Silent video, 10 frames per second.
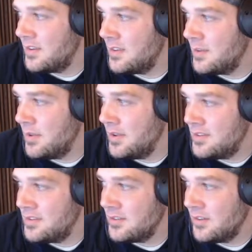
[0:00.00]

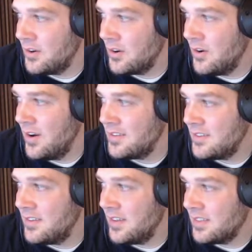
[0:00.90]
PlayStation logo hasn't,
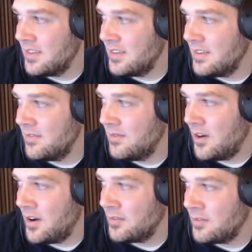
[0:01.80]
like the
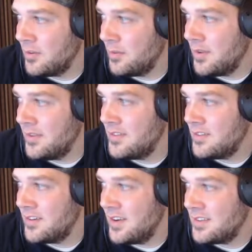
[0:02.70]
font for the
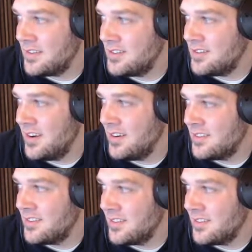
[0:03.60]
PlayStation hasn't changed since the